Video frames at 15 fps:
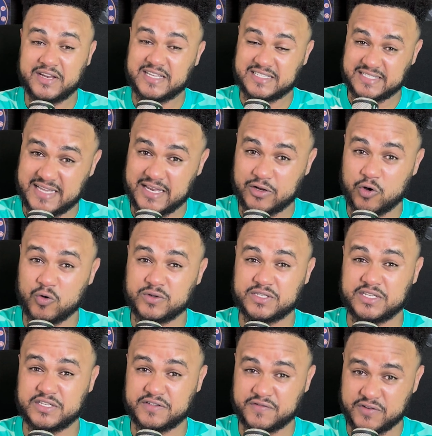has 10 goals in
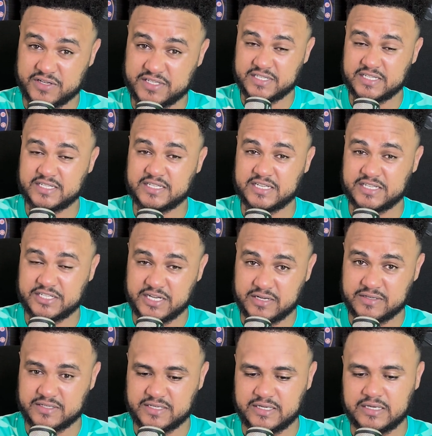his first season at
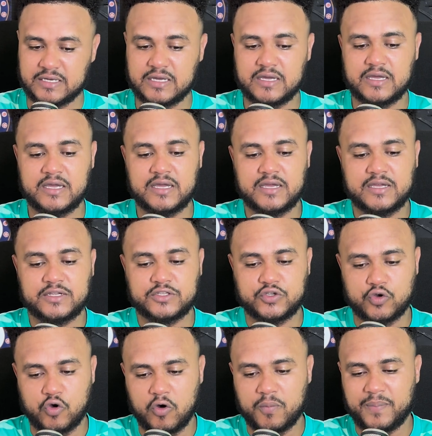Chelsea. To
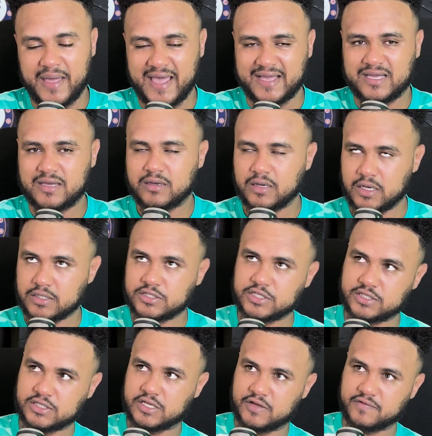go back and
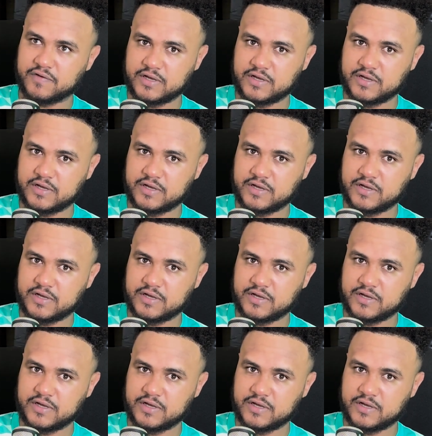just give a